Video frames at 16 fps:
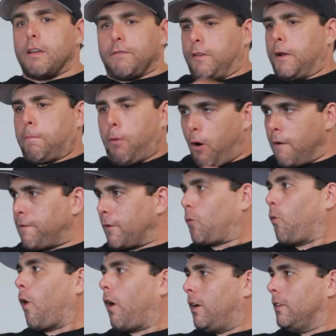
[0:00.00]
in a
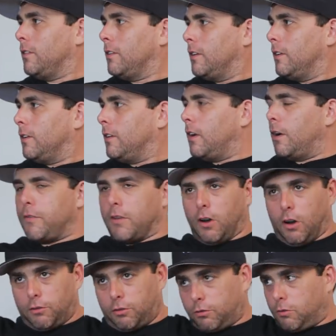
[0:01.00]
perfect world, you know, if you
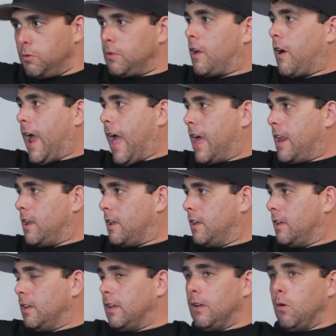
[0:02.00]
can unscrew their head,
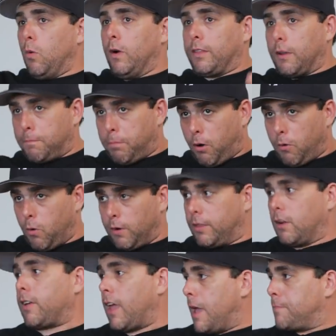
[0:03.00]
what
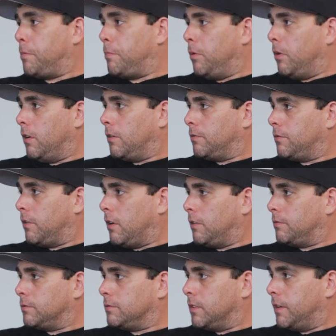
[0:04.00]
they're capable
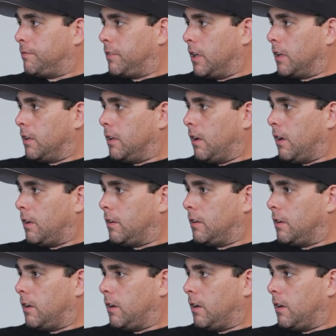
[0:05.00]
of lifting
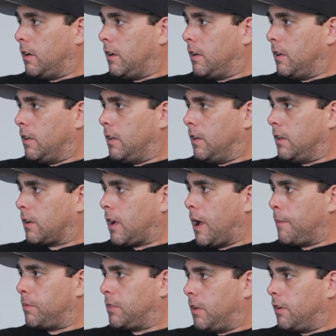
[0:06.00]
on in
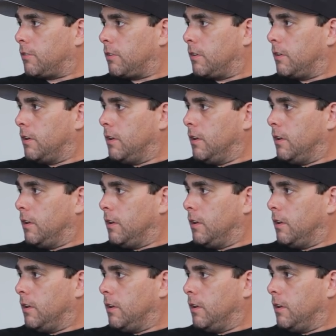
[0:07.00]
competition.